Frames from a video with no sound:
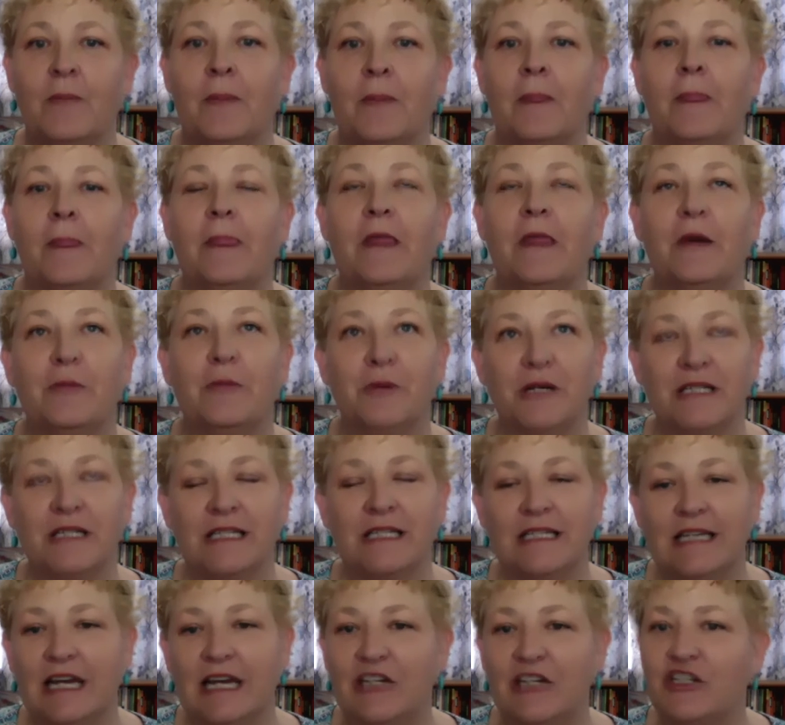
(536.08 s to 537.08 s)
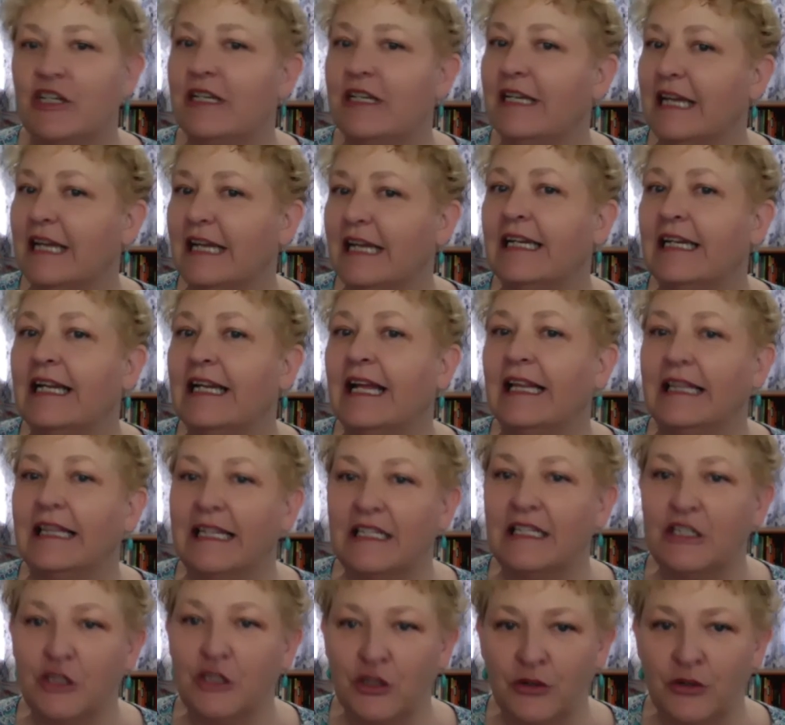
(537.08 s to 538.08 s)
Their presentation needed at
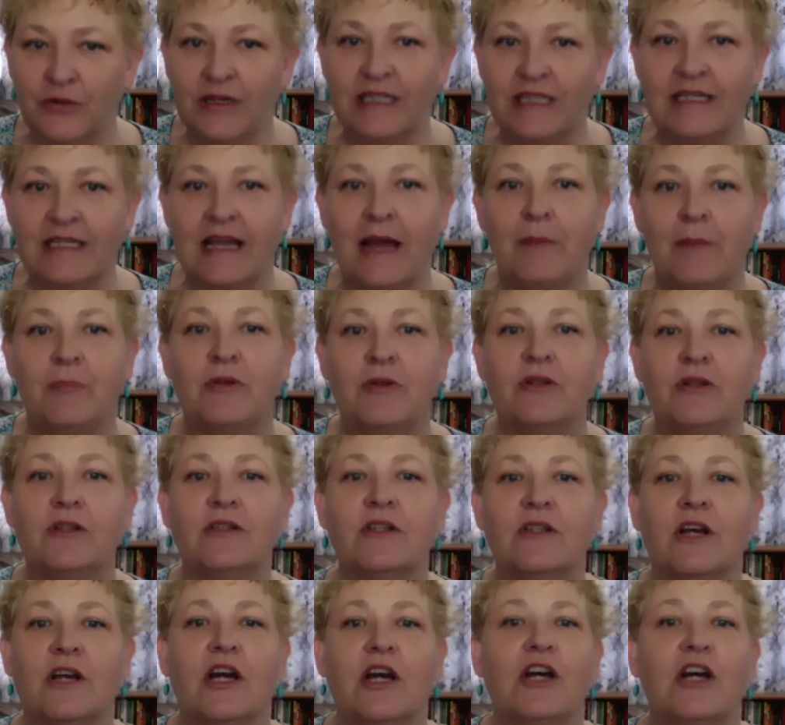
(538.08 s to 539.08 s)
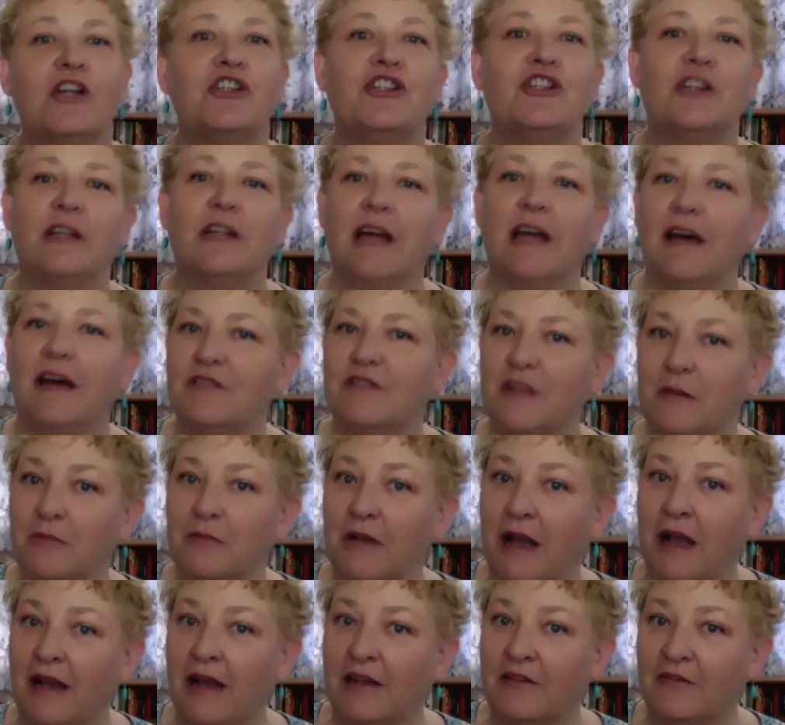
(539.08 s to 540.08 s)
least 2 examples, should have some
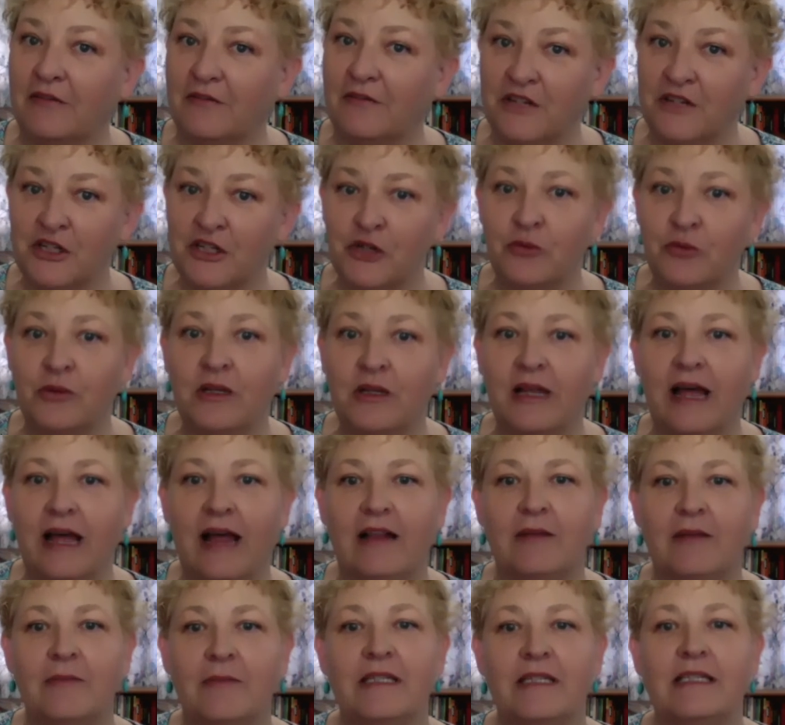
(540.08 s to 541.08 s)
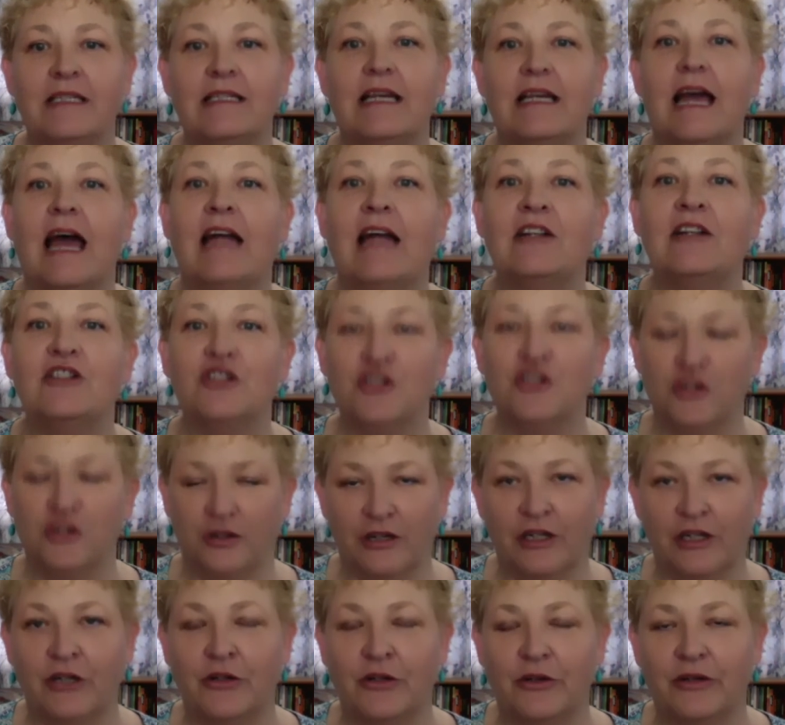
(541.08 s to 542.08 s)
kind of visual element, and
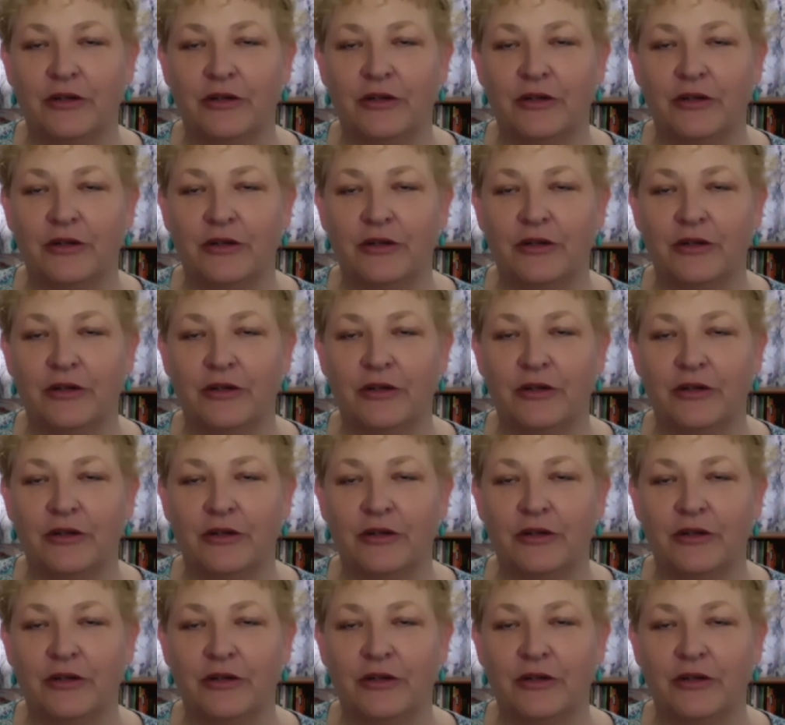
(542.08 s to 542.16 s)
should include a